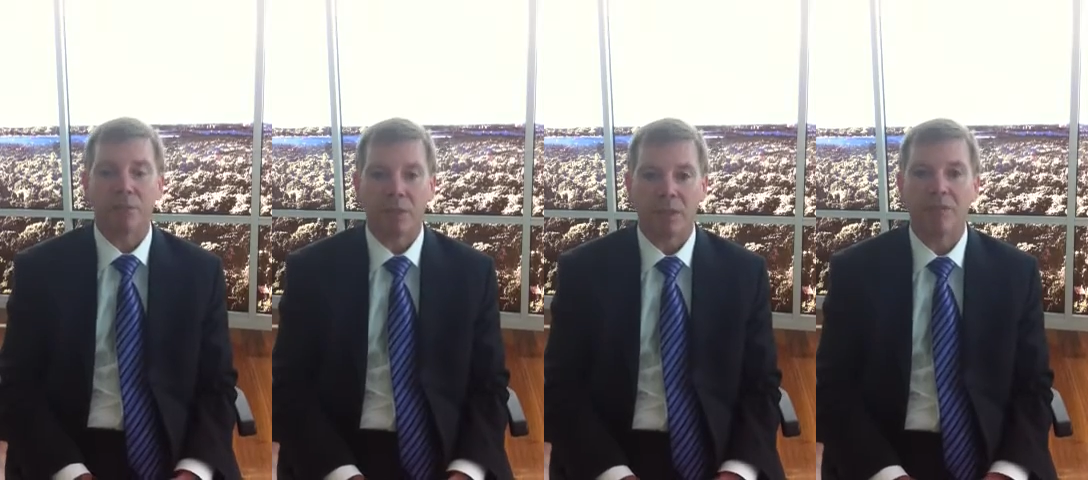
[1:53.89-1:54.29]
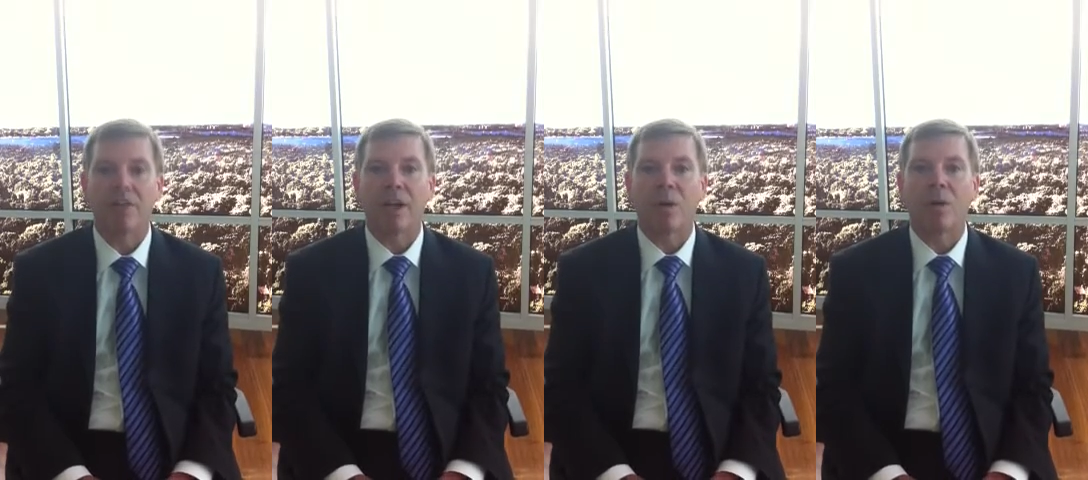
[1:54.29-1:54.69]
We did
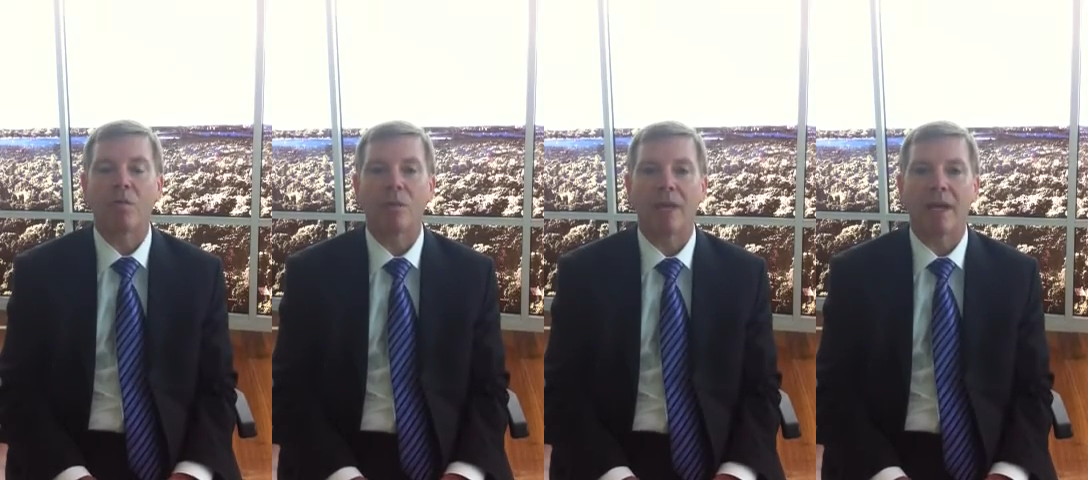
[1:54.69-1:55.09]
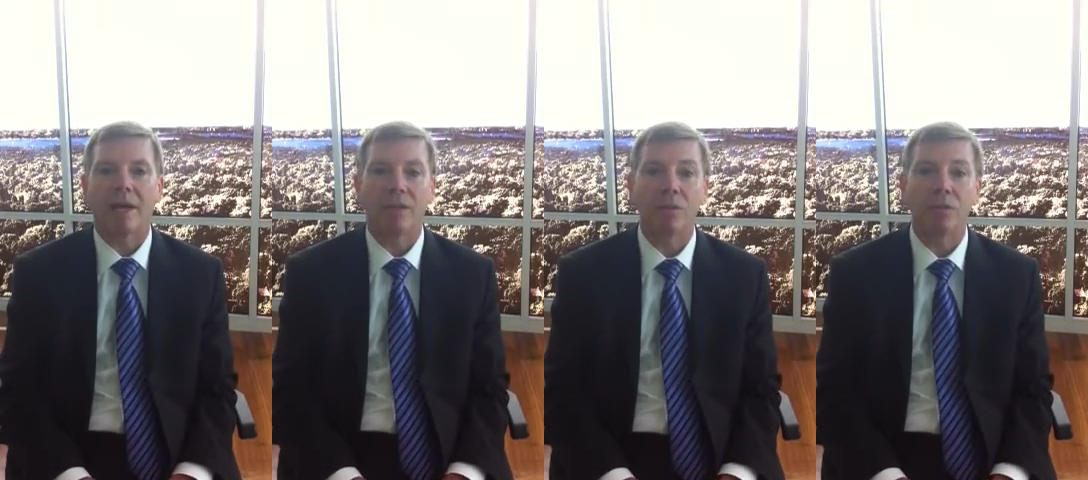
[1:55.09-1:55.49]
follow up with
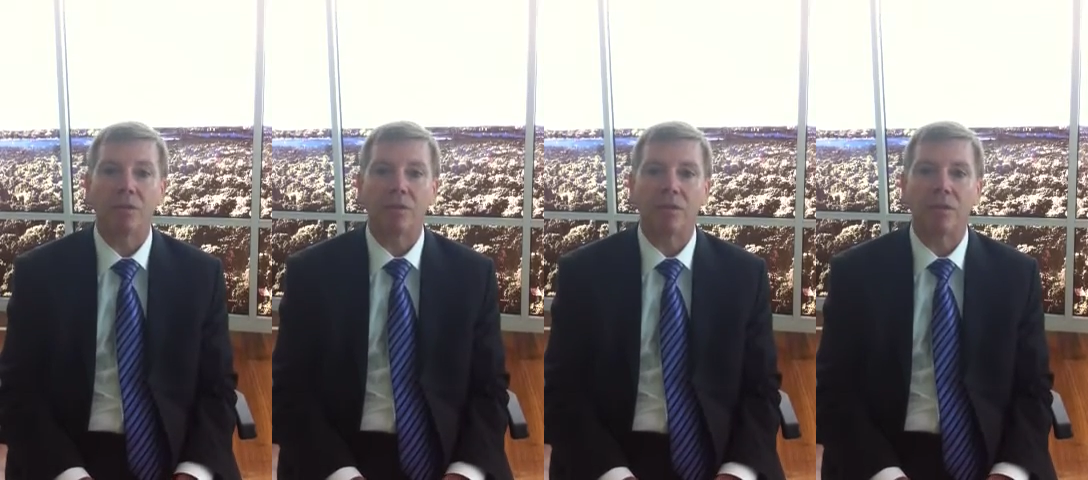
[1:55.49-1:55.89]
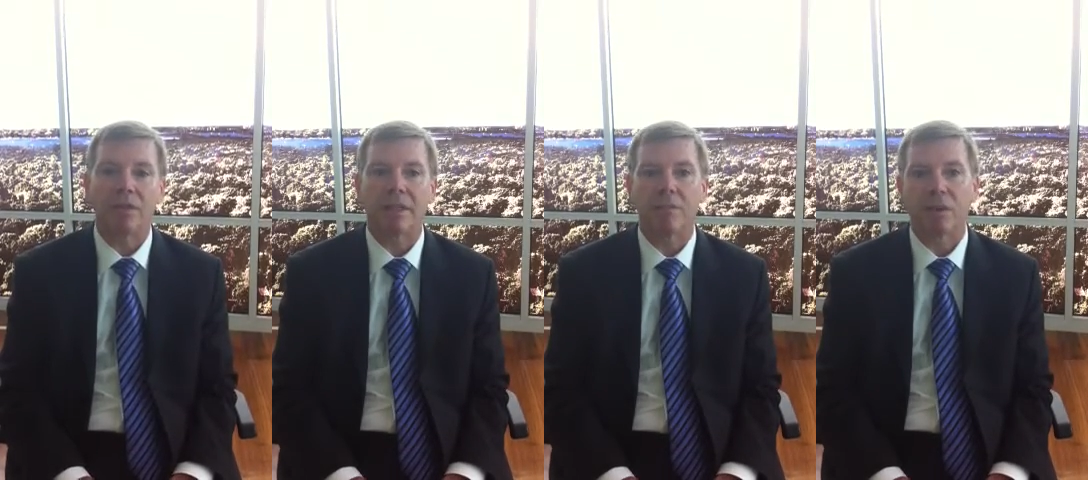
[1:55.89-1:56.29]
that. He was thrilled,
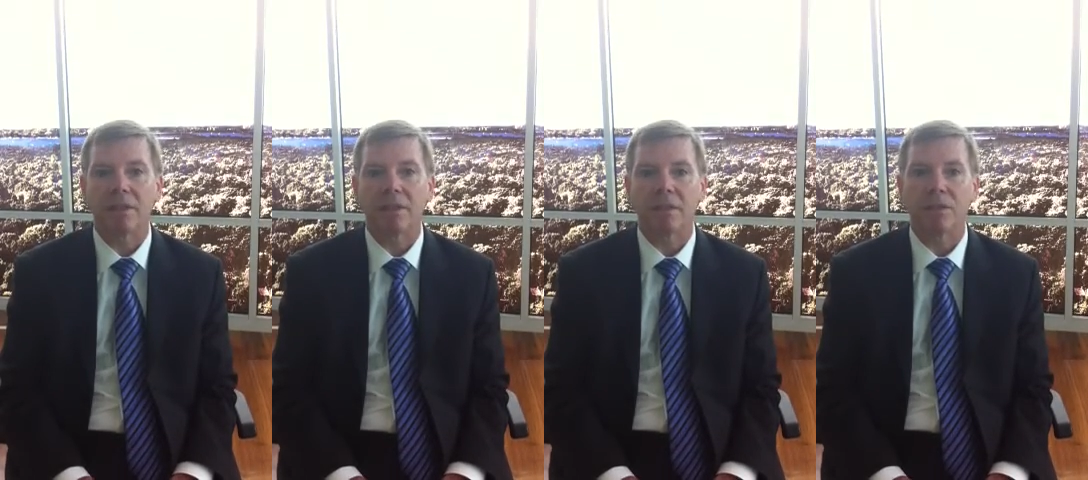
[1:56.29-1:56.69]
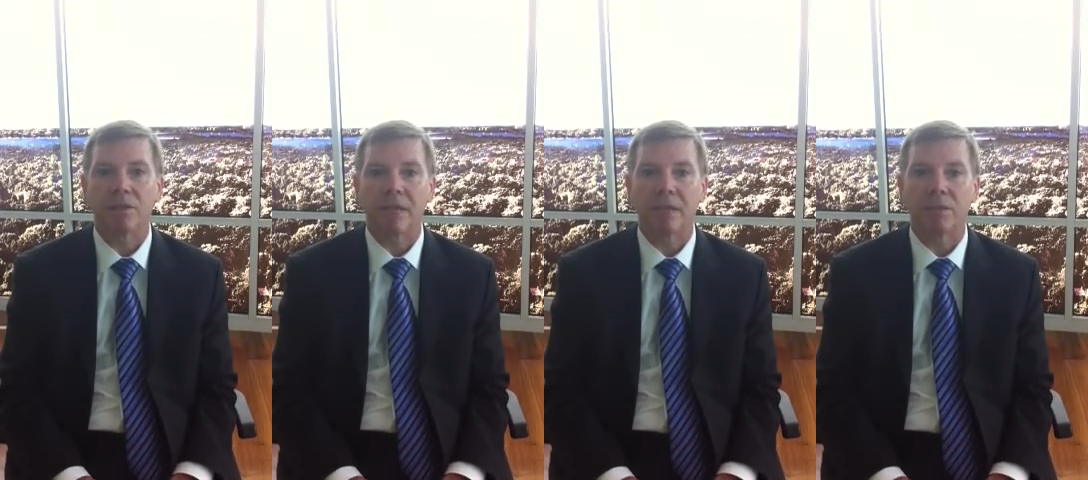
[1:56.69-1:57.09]
and a month later
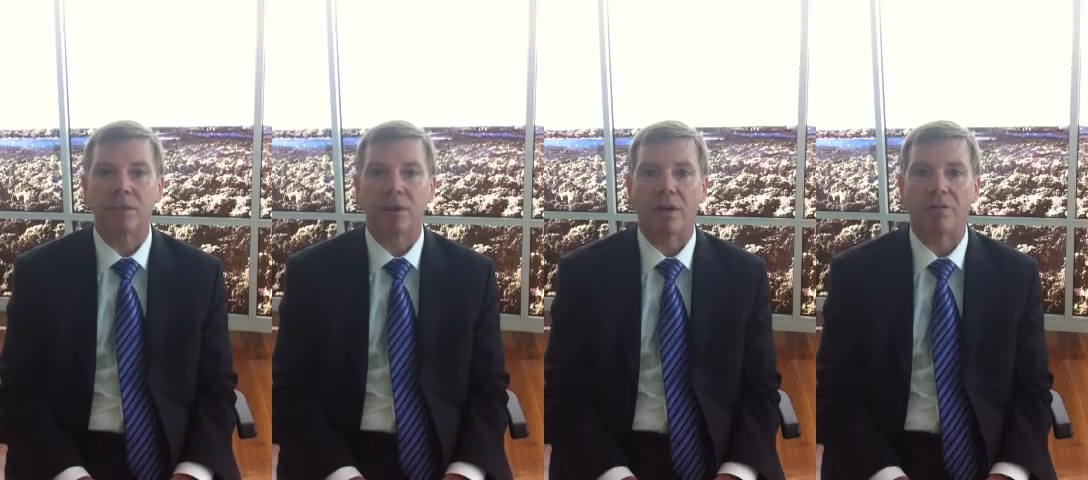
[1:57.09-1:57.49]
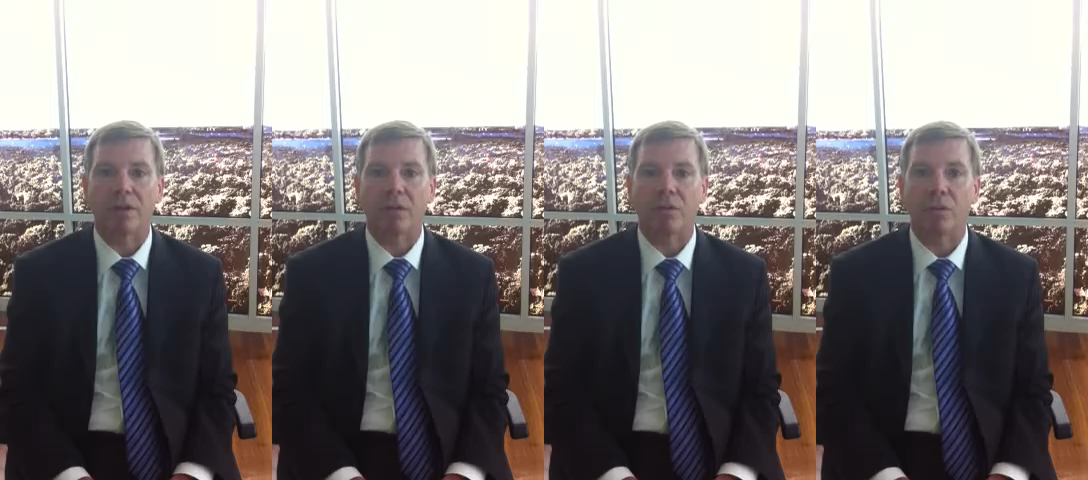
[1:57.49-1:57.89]
was actually part of
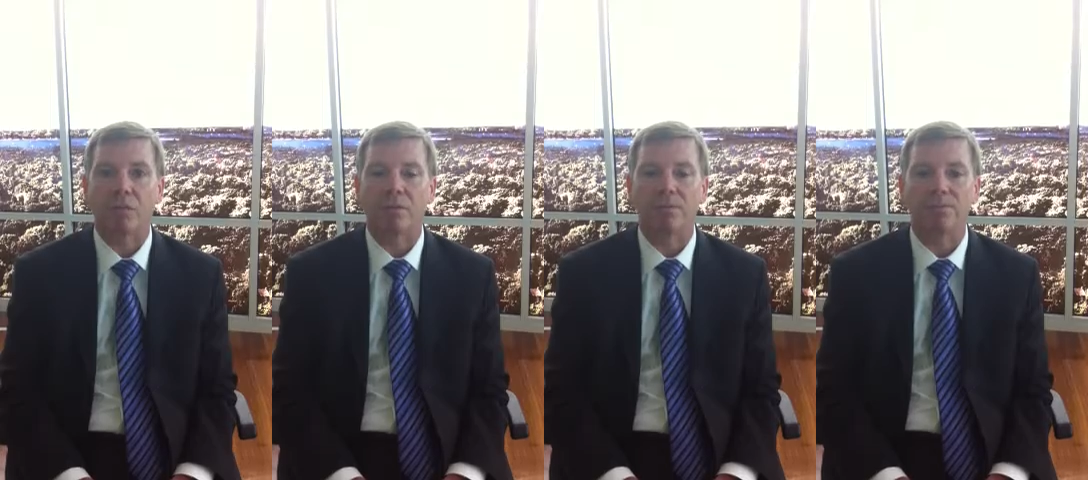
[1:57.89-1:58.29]
our group.